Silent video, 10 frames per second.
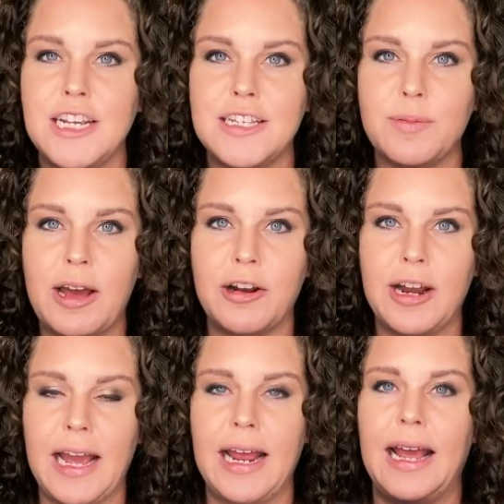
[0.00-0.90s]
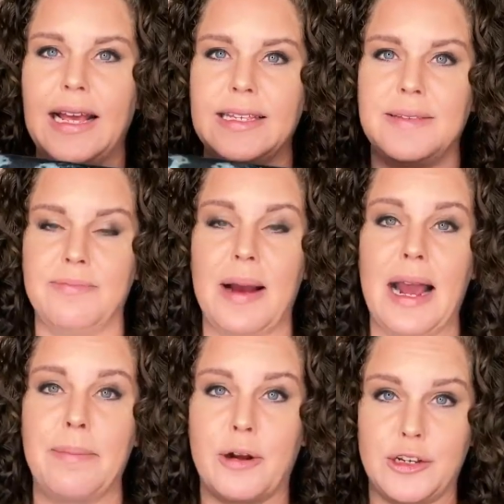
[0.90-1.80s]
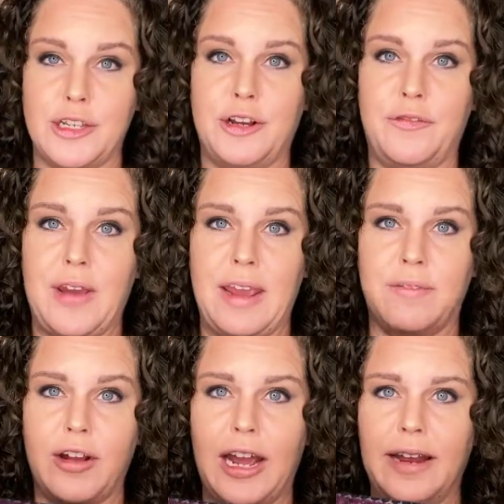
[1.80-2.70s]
sweater knit is my personal favorite.